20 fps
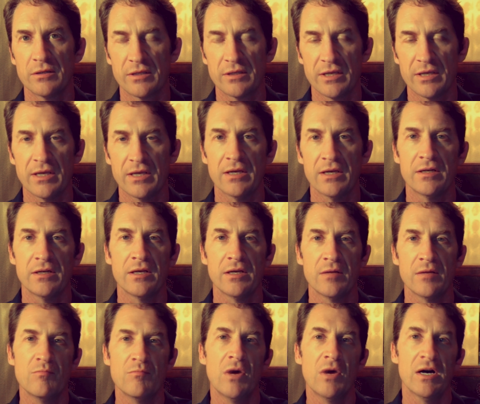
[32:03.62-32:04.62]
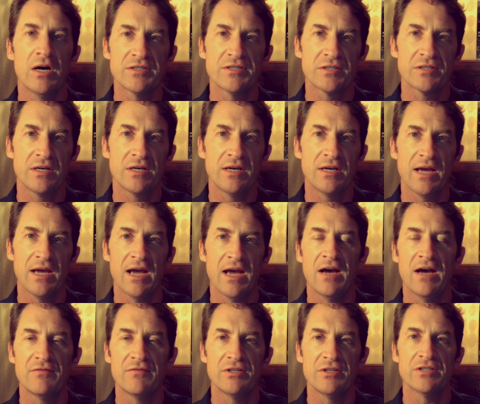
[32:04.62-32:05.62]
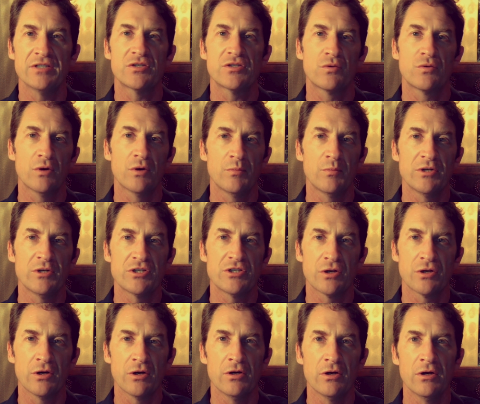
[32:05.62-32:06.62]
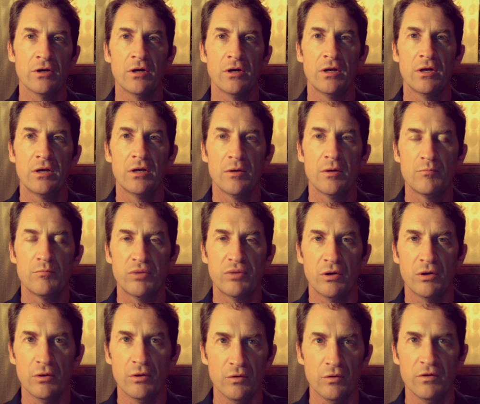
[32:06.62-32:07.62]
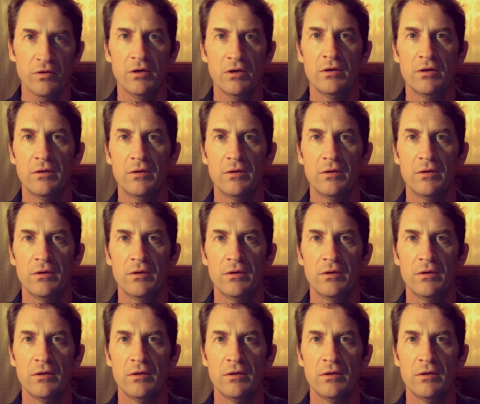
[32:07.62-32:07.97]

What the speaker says: can and must have its corporate charter pulled.